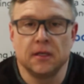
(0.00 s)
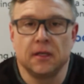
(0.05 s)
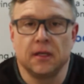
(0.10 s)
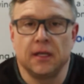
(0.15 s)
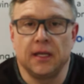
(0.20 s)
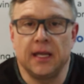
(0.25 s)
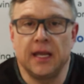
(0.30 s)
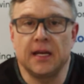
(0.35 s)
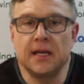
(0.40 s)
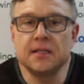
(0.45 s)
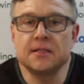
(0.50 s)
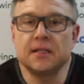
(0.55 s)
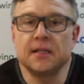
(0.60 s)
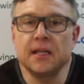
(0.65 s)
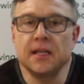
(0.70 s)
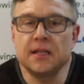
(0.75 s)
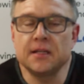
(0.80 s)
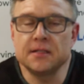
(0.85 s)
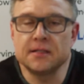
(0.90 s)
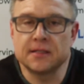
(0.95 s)
It is an
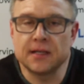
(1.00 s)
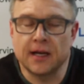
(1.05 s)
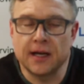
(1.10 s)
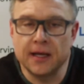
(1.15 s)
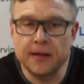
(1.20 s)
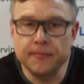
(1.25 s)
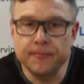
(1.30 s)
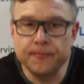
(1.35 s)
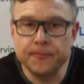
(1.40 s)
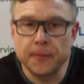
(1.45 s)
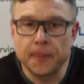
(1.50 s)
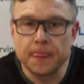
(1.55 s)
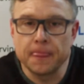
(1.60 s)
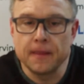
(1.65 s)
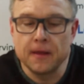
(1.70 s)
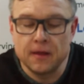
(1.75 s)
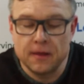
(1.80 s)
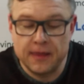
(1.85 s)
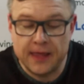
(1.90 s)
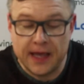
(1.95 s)
enzyme
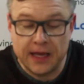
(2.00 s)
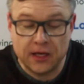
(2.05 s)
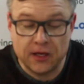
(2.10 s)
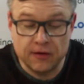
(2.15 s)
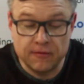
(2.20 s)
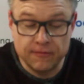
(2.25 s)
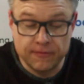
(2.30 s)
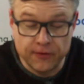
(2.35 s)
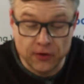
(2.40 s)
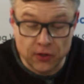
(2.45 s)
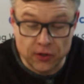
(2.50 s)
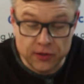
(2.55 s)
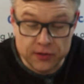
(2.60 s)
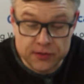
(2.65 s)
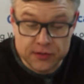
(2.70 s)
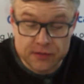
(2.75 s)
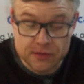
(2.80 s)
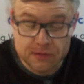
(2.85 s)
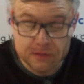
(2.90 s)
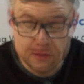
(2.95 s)
that
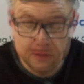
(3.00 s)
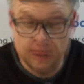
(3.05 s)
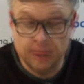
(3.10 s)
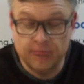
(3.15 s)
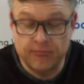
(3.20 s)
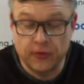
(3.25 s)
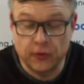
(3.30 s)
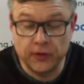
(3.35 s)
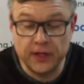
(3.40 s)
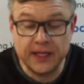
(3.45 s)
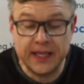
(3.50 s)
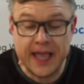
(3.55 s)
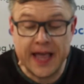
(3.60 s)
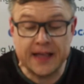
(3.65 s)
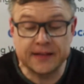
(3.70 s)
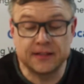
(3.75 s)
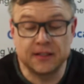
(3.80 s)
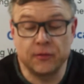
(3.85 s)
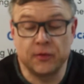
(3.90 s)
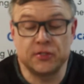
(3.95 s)
converts folic
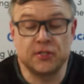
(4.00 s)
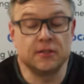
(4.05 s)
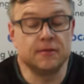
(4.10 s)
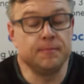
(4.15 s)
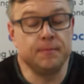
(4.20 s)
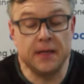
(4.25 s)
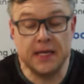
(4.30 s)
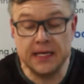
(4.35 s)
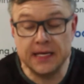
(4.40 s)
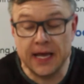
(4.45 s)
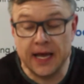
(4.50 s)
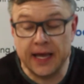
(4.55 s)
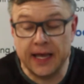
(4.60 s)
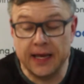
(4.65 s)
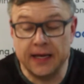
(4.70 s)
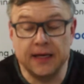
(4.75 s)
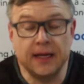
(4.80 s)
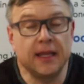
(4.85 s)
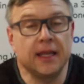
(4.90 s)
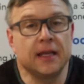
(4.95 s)
acid, which is
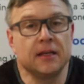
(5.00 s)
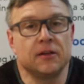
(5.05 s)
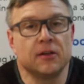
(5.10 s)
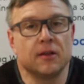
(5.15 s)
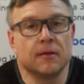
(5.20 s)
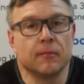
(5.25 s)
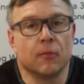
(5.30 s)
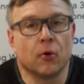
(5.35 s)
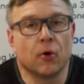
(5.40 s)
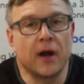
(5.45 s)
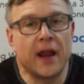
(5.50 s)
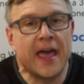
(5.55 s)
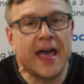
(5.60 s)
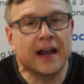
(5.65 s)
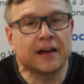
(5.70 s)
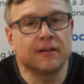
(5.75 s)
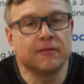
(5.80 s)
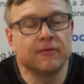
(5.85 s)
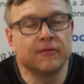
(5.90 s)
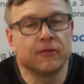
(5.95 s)
B9, into the more
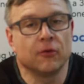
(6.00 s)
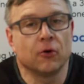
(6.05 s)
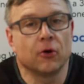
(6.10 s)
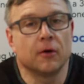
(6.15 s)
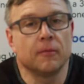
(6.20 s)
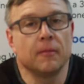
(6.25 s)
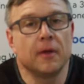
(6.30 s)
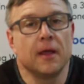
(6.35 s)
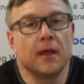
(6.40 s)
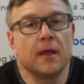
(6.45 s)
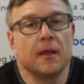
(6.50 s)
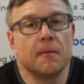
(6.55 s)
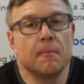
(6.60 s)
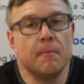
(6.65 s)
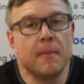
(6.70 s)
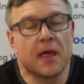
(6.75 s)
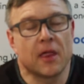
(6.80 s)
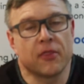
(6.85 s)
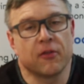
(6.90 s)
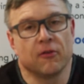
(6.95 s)
active form
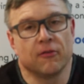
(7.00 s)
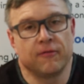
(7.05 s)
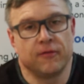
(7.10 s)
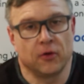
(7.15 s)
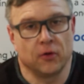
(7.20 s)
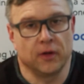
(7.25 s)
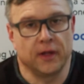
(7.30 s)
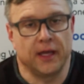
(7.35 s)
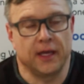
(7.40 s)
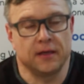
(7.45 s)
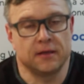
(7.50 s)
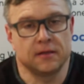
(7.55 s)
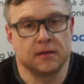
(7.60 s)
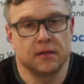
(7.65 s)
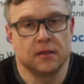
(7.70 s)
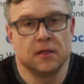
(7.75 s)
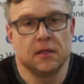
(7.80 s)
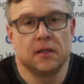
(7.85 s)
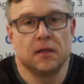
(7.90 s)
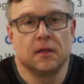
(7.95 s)
methylfolate.
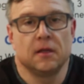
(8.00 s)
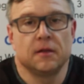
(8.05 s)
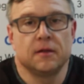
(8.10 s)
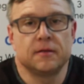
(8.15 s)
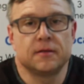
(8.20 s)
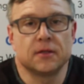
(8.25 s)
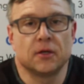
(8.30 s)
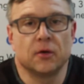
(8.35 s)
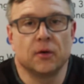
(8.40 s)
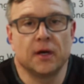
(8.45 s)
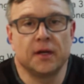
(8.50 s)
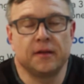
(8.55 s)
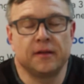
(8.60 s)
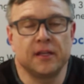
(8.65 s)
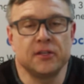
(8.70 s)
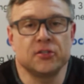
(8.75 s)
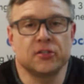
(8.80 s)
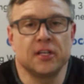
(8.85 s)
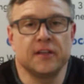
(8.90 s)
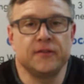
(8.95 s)
So
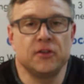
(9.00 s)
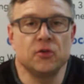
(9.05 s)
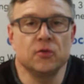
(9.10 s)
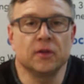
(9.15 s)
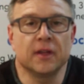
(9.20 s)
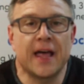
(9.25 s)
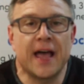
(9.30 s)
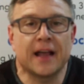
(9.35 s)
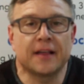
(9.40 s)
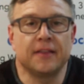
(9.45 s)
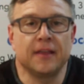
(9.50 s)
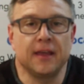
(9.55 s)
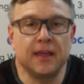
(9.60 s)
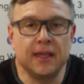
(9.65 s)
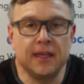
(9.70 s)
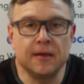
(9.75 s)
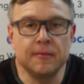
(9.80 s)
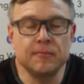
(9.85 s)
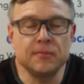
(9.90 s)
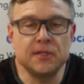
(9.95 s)
essentially, if you lack the
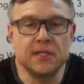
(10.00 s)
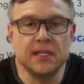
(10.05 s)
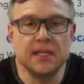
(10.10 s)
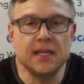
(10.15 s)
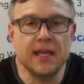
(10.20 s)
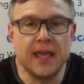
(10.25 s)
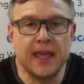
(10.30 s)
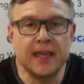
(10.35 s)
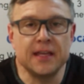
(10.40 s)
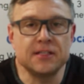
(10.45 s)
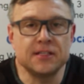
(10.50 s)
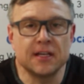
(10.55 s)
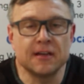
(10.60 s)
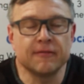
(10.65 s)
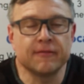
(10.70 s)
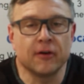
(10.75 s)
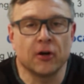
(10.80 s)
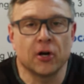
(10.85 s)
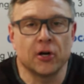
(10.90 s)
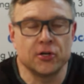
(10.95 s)

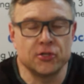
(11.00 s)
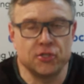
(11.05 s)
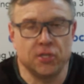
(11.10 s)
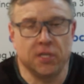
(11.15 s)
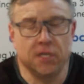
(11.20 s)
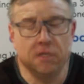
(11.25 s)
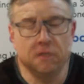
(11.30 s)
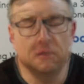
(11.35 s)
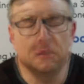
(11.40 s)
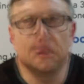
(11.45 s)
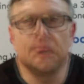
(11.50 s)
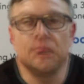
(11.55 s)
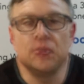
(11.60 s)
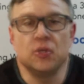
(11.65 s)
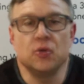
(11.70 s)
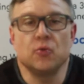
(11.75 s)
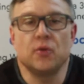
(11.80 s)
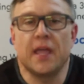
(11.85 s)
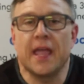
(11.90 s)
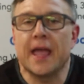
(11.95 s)
MTHFR gene,
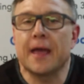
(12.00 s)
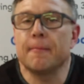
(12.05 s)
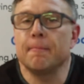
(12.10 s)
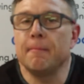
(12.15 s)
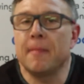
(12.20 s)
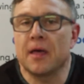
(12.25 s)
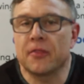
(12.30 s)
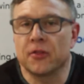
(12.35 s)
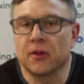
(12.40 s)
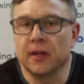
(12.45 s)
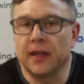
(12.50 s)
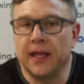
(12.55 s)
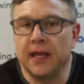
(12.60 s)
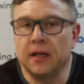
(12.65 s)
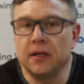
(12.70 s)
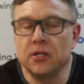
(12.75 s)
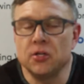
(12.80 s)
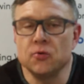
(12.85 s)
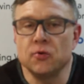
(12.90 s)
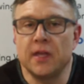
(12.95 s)
you can't methylate.
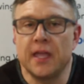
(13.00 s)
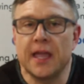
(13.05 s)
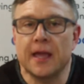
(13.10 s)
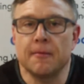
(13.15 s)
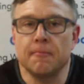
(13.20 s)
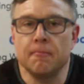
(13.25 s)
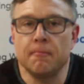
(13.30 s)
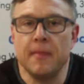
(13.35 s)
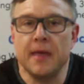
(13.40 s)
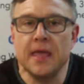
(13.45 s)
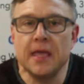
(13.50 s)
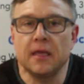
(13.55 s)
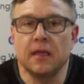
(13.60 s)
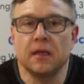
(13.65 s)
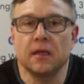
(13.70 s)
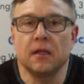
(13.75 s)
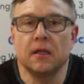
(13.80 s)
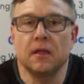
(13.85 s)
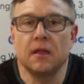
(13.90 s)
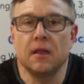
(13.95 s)
You can't
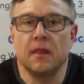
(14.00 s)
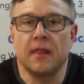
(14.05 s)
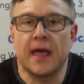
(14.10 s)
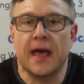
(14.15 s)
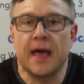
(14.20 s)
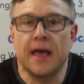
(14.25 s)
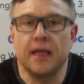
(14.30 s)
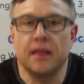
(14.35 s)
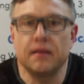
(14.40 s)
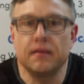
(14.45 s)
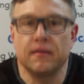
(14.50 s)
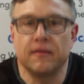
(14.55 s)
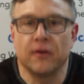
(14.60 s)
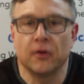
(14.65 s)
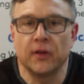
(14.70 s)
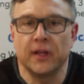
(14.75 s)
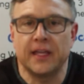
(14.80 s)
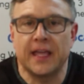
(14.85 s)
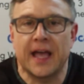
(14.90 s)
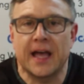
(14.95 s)
make that
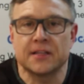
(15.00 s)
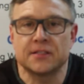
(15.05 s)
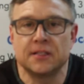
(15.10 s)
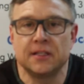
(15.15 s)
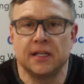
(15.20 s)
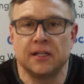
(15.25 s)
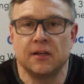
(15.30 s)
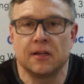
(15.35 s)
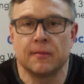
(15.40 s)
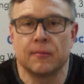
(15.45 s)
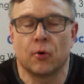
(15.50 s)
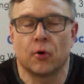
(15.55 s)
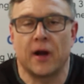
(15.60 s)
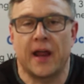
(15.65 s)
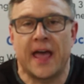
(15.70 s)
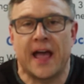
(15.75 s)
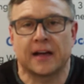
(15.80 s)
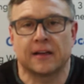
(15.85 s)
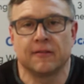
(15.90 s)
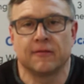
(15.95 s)
folic acid into the more
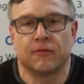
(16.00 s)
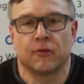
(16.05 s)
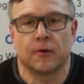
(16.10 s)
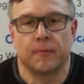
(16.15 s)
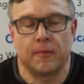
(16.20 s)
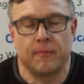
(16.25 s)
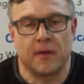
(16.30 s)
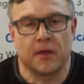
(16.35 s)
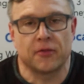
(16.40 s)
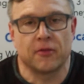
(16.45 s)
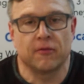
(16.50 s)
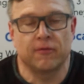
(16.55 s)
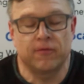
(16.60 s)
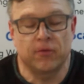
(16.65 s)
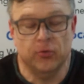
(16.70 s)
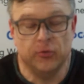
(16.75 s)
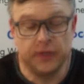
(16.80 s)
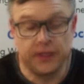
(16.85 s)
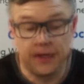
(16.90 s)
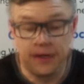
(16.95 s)
active form of
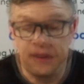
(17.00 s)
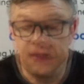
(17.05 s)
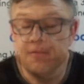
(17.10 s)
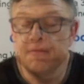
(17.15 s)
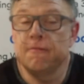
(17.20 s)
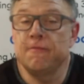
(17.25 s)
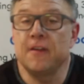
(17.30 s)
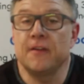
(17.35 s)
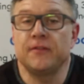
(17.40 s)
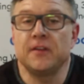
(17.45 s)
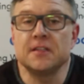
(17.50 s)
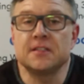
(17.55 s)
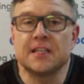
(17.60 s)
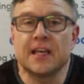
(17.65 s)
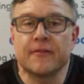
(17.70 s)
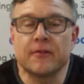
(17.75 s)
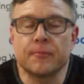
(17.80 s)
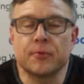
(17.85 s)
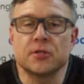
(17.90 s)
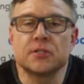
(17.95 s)
methylfolate.
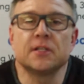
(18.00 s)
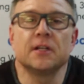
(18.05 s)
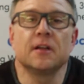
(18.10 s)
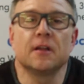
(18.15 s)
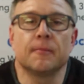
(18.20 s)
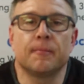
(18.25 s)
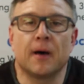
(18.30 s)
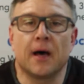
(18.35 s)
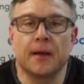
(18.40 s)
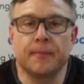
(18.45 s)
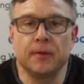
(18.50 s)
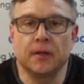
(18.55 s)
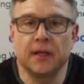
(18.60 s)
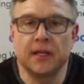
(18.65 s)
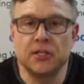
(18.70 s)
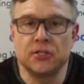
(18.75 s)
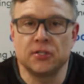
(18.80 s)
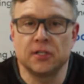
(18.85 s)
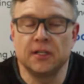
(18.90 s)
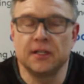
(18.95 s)
57% of the
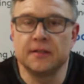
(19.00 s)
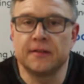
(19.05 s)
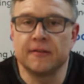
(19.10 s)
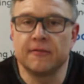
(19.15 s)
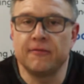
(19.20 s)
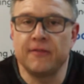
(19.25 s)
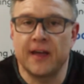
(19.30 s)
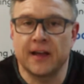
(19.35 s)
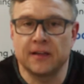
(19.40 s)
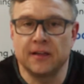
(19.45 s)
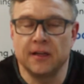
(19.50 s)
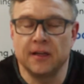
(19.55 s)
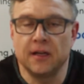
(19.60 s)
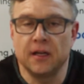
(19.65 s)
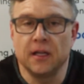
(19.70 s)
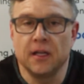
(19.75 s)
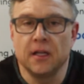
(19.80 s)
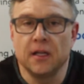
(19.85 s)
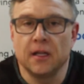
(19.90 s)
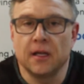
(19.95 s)
population is affected
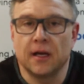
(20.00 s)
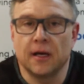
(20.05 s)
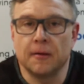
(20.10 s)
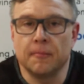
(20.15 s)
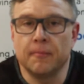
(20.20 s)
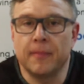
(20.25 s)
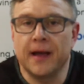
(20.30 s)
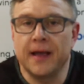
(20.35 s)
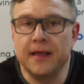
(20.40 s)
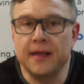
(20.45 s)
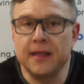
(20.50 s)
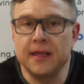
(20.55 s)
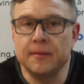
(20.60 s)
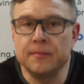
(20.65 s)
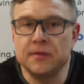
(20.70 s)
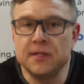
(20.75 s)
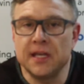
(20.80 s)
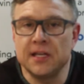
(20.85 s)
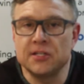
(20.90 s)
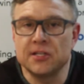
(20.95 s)
by
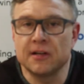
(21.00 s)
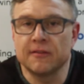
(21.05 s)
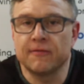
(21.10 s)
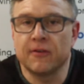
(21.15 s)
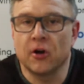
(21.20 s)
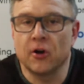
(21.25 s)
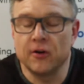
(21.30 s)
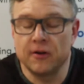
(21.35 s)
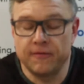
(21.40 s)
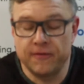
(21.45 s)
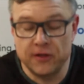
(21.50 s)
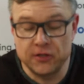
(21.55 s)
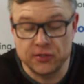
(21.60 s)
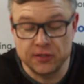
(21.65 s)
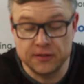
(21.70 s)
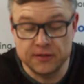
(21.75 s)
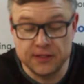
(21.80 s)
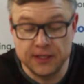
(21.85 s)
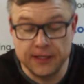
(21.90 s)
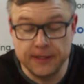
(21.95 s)
MTHFR
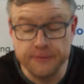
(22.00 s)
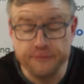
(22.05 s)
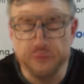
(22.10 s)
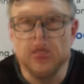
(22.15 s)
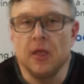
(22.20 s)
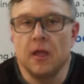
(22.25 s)
deficiency.